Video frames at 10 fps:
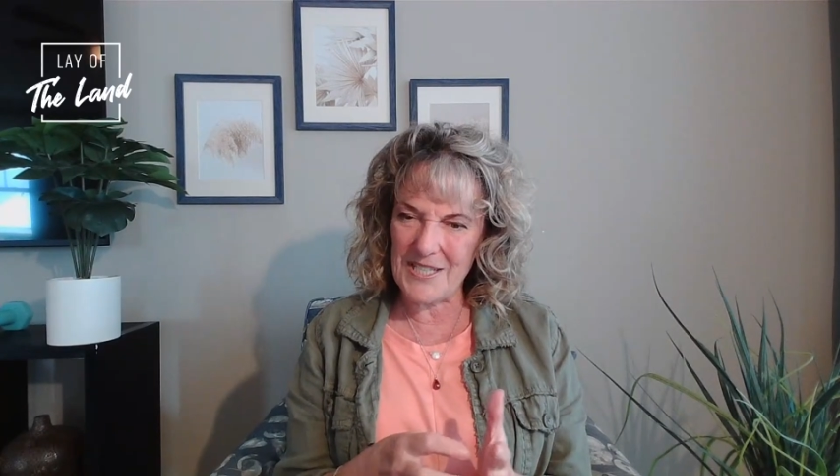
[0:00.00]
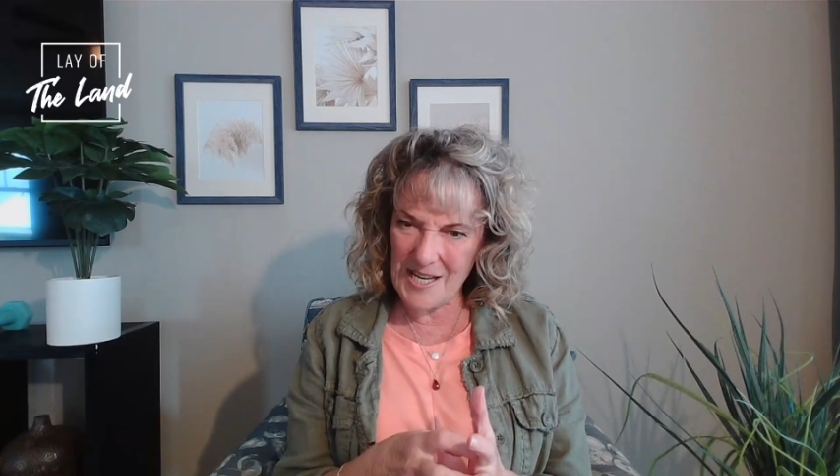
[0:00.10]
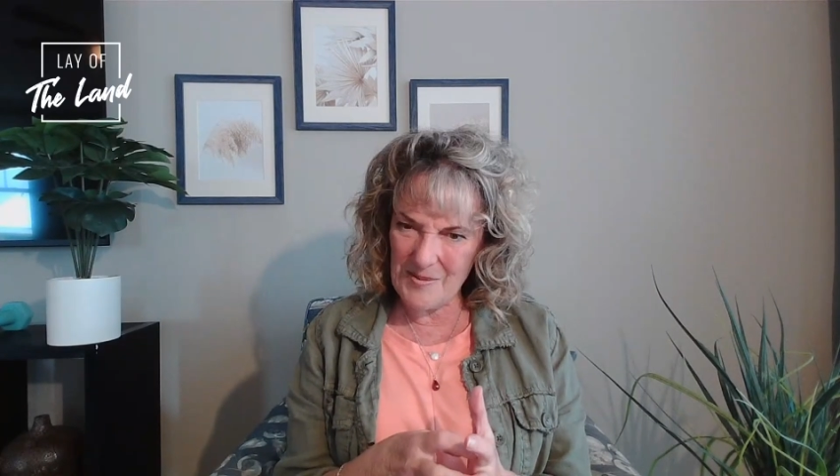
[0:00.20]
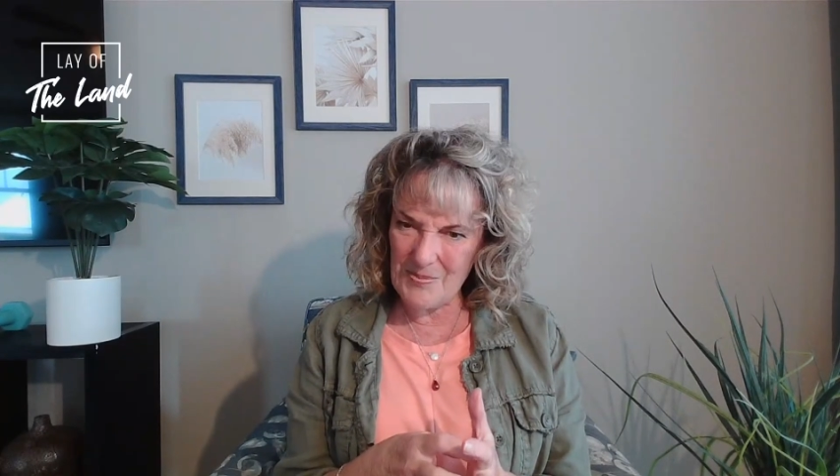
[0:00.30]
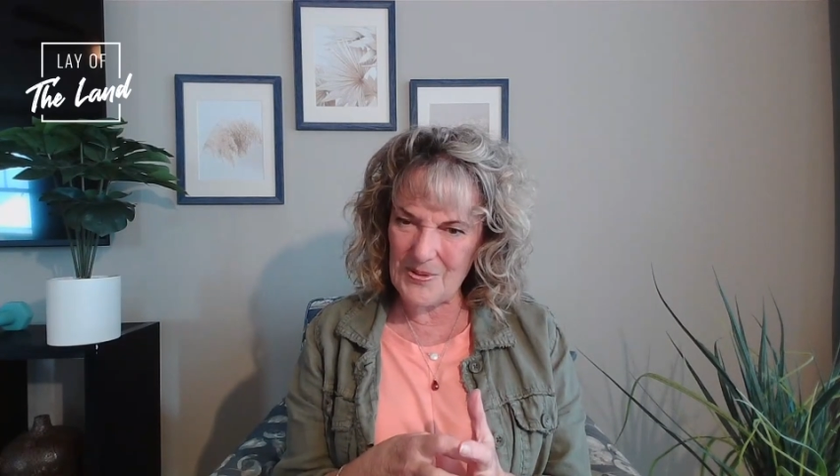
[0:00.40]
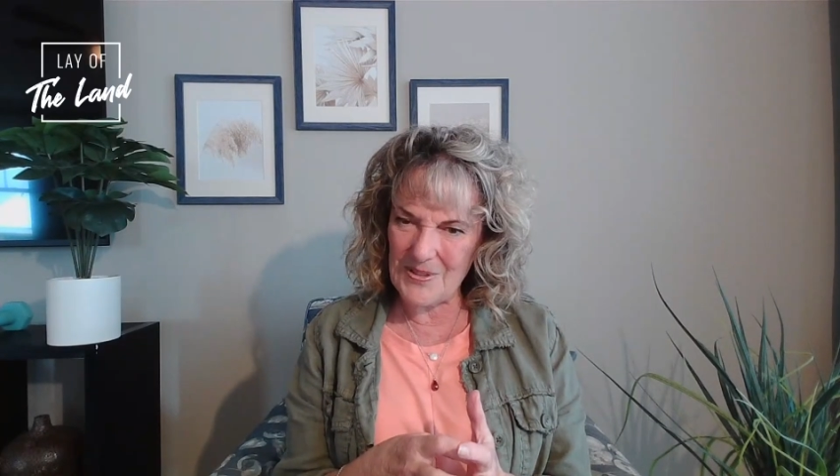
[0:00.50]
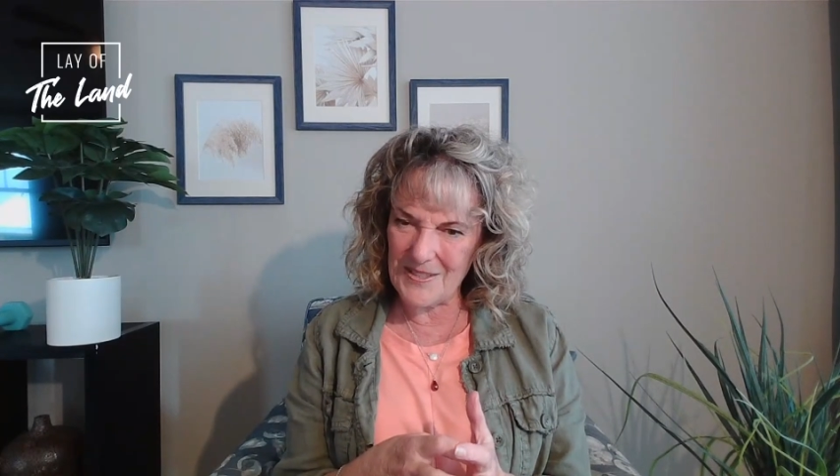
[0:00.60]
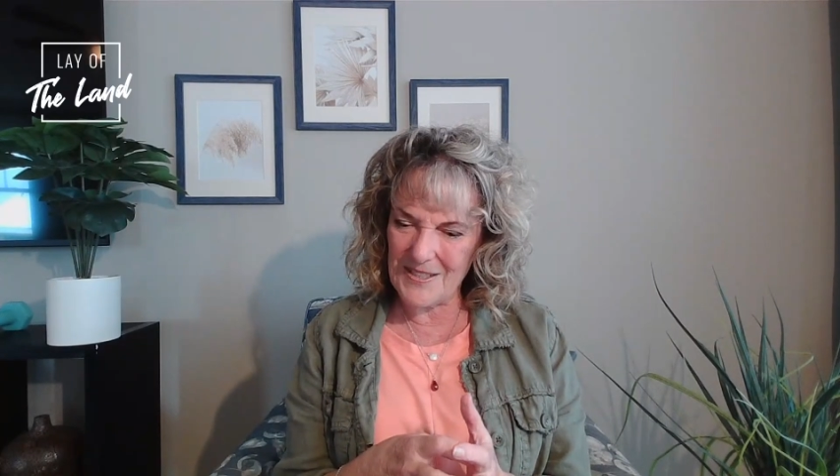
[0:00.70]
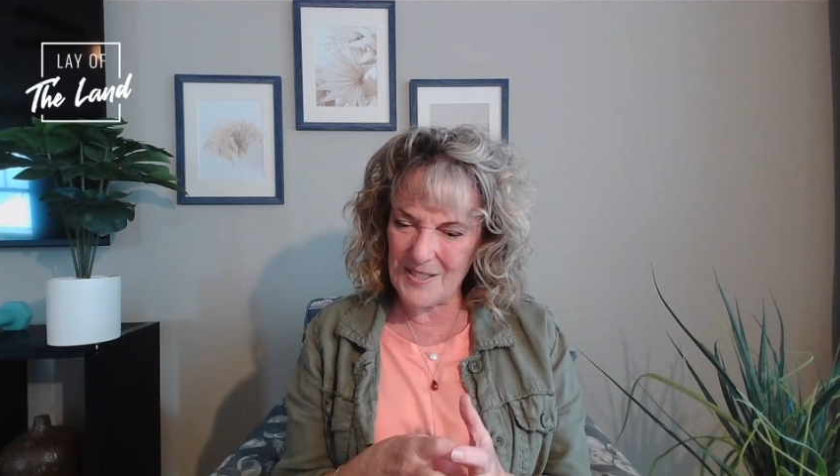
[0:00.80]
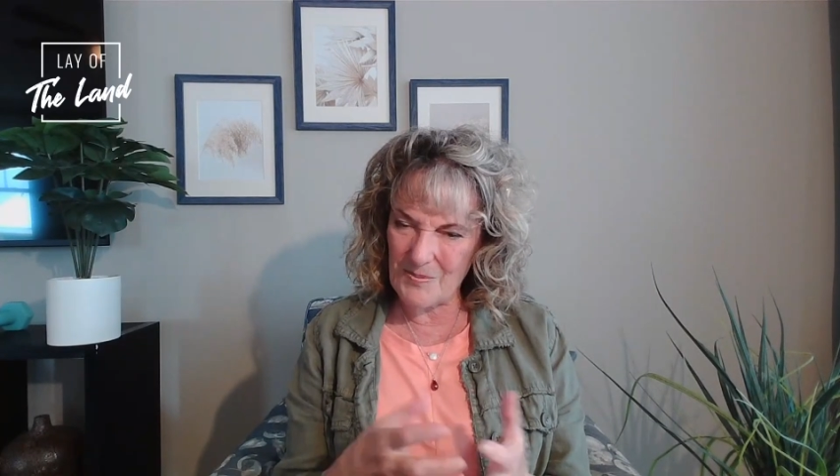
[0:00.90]
table
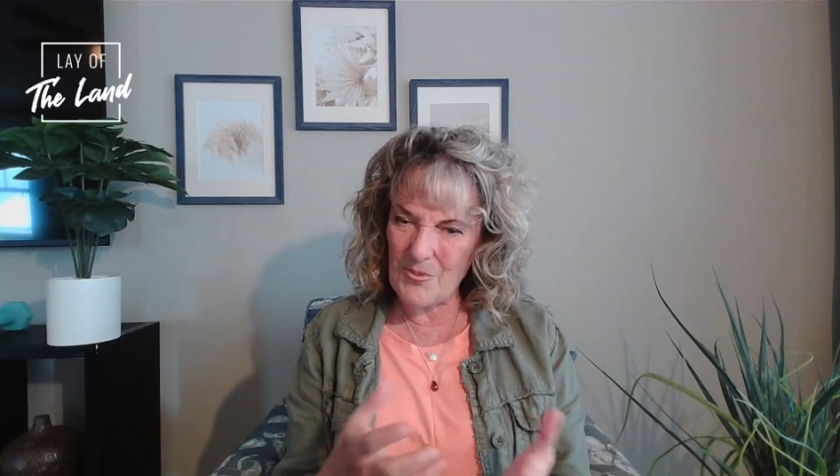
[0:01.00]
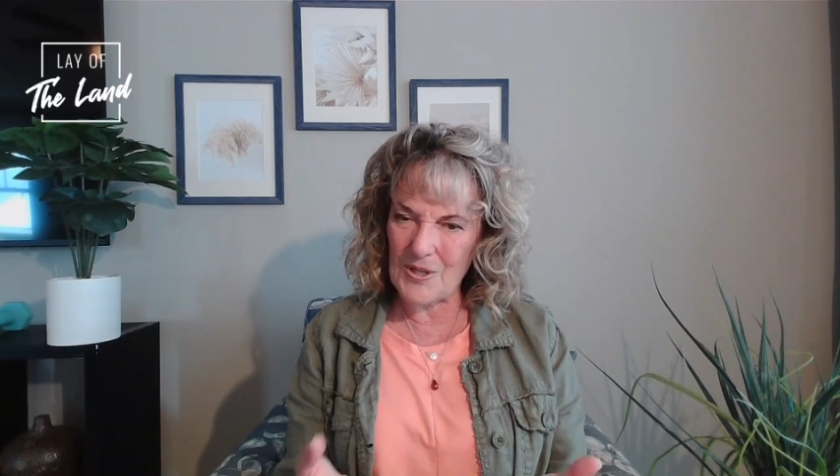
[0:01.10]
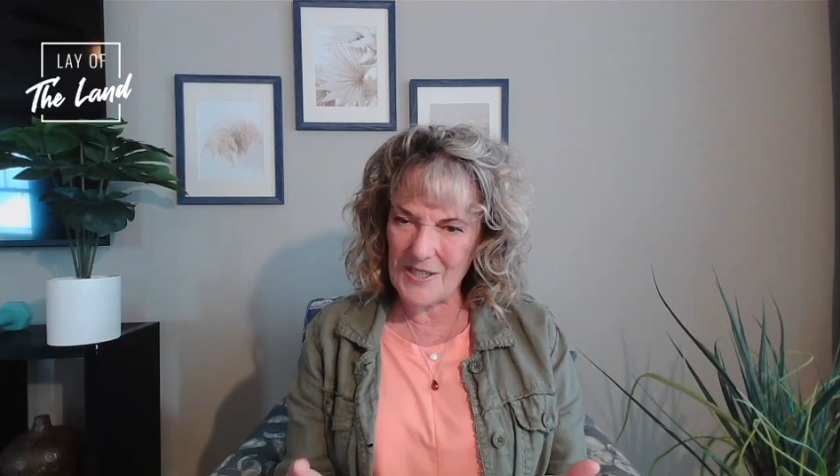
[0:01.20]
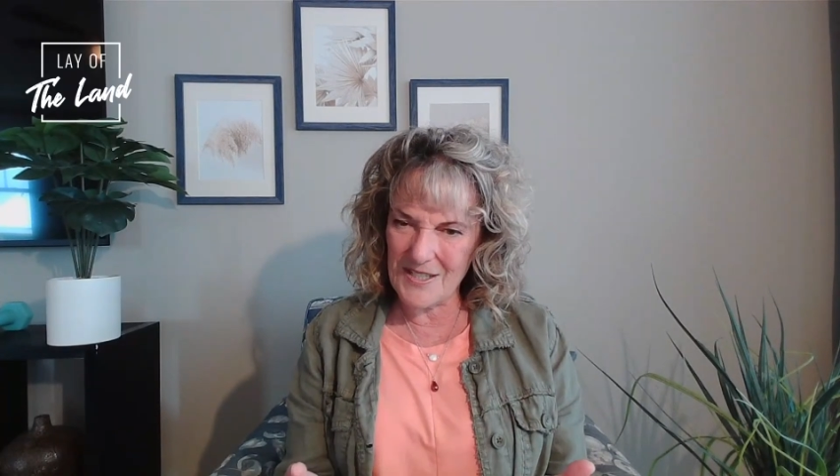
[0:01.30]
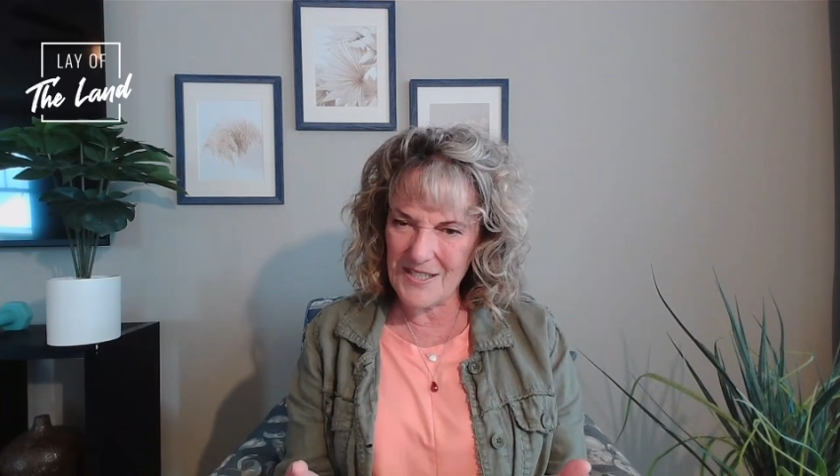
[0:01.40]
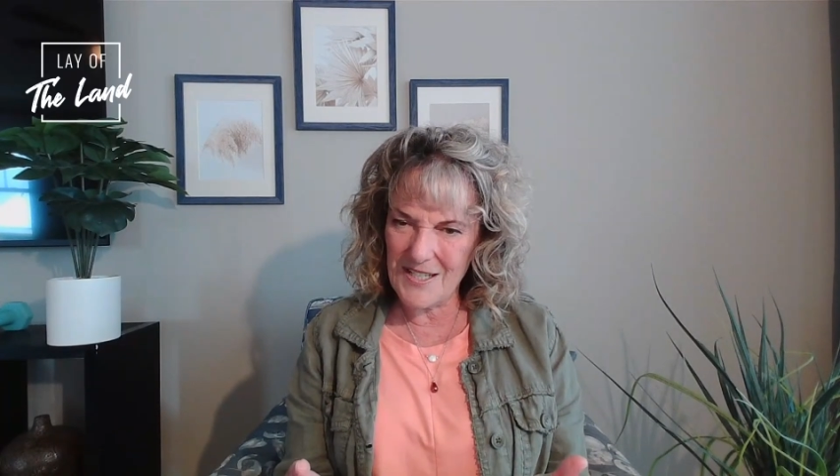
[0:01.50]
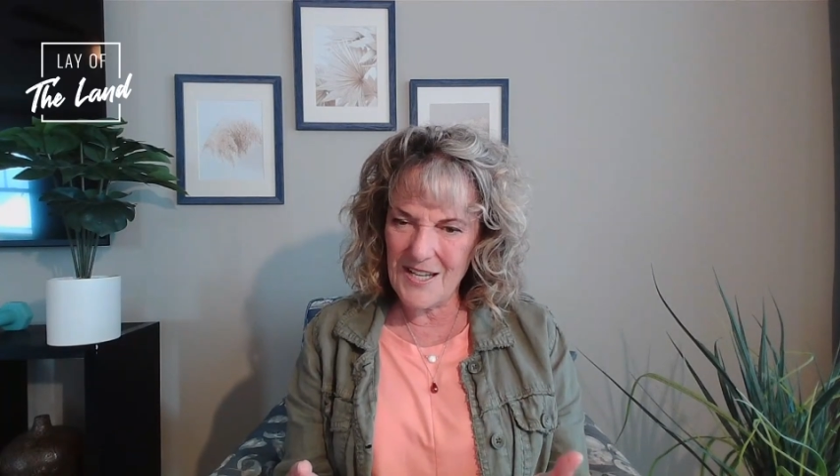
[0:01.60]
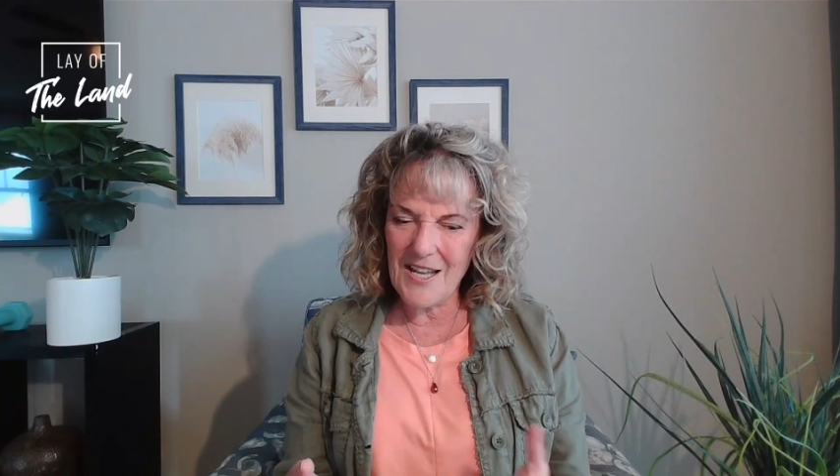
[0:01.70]
is important.